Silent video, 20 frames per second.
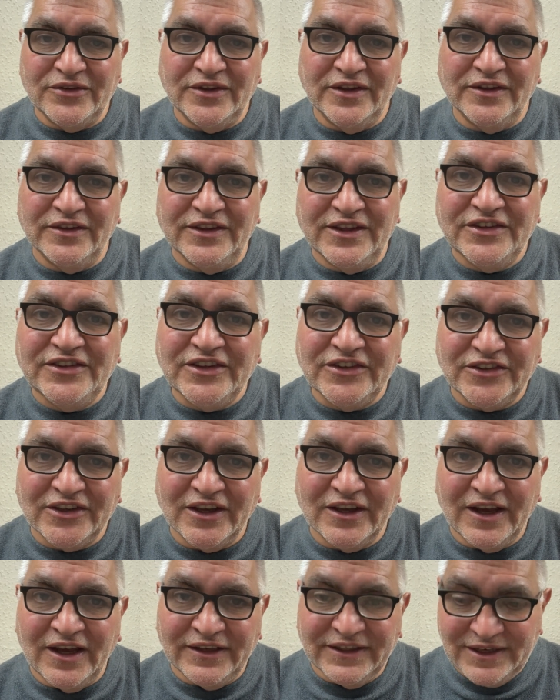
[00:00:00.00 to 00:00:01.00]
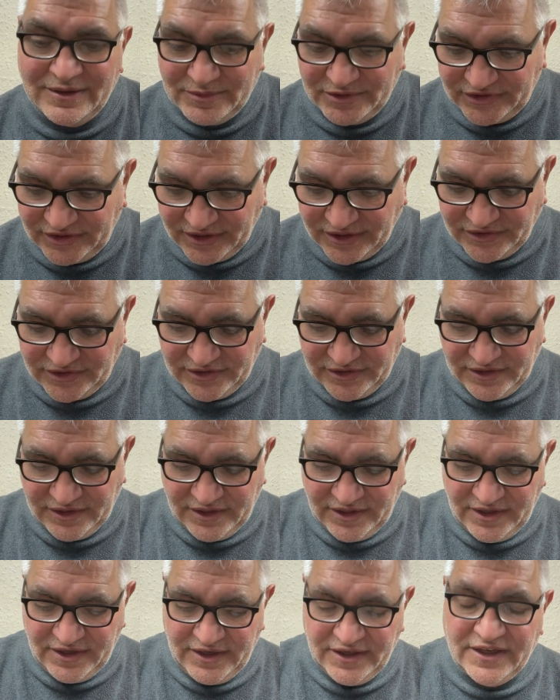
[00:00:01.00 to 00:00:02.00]
this is unlimited
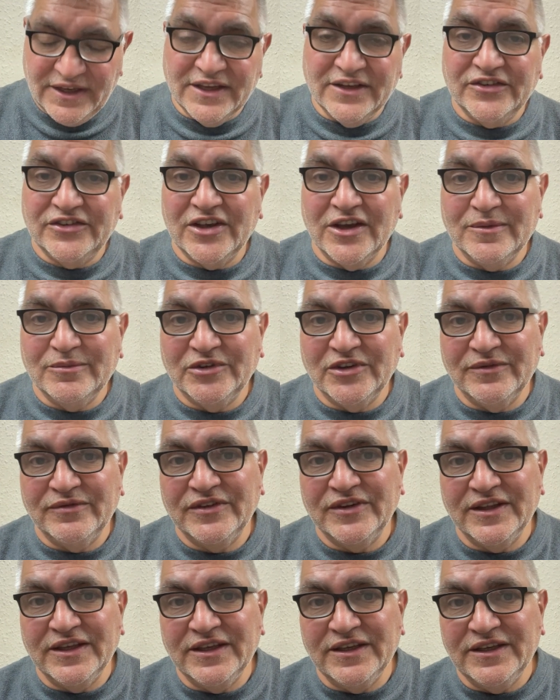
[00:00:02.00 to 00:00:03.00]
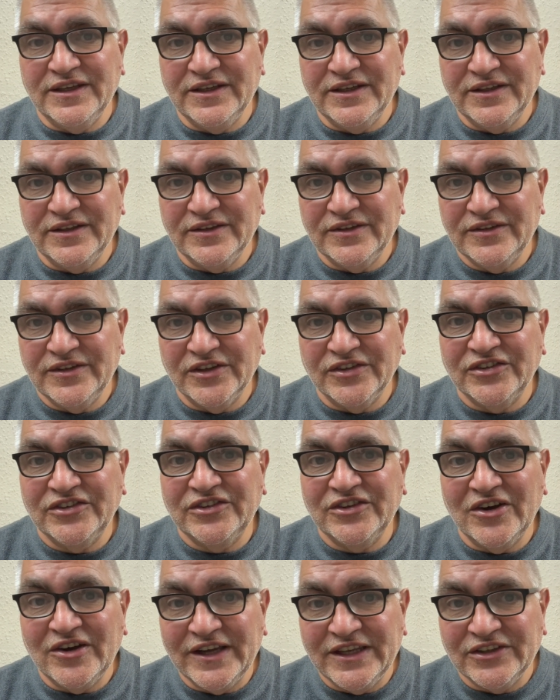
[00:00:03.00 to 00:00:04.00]
in terms of the
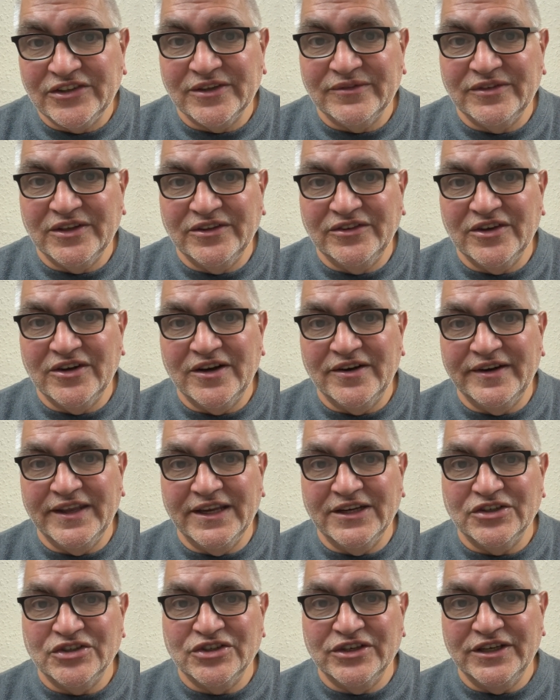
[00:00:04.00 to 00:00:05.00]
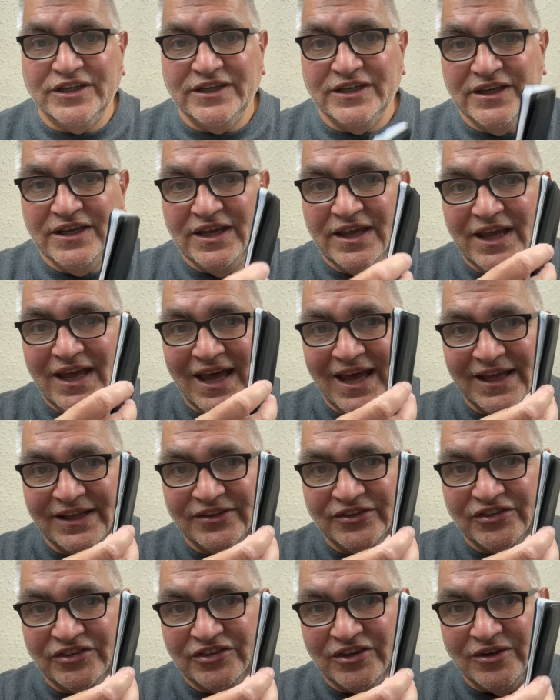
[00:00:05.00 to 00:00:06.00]
size of the diary entry, and
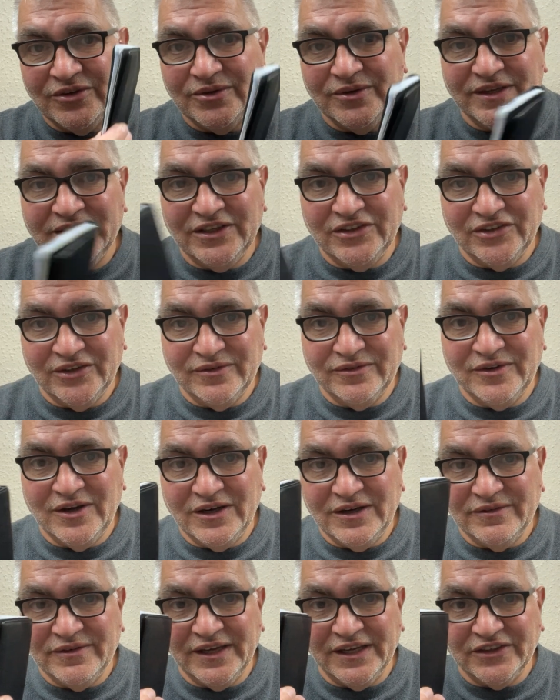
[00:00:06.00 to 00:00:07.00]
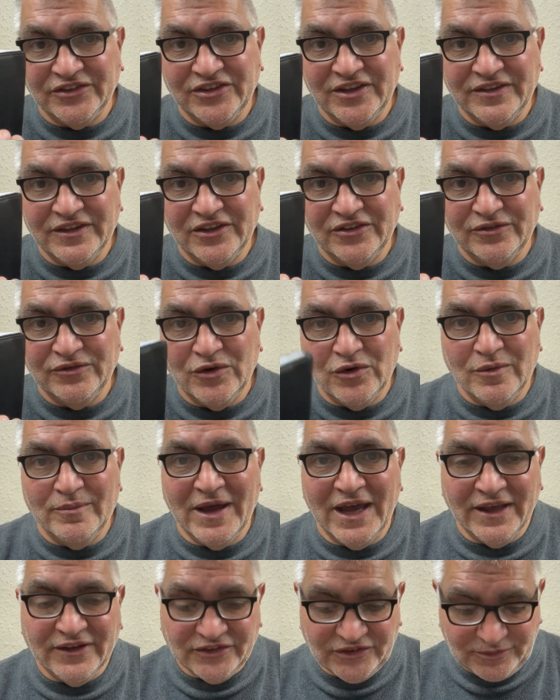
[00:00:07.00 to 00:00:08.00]
so is a filofax in this
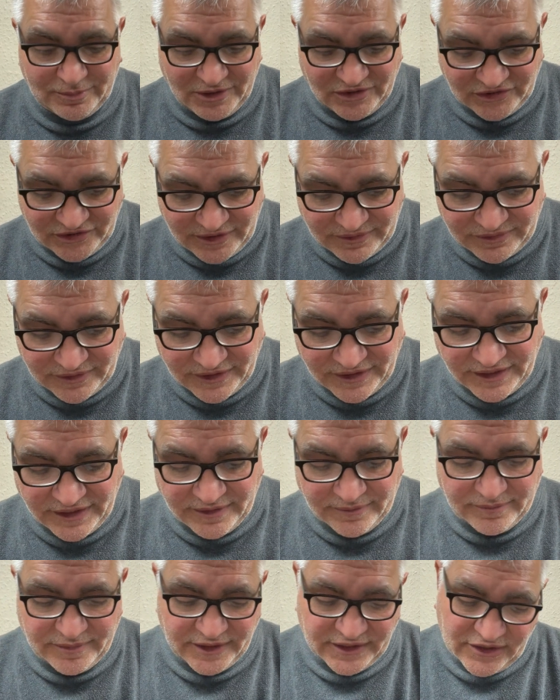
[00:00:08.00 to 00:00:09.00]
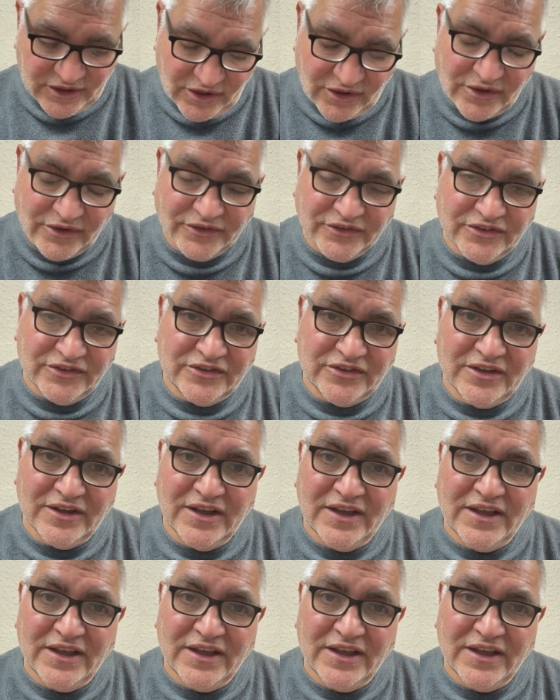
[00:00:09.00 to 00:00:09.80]
format, specifically because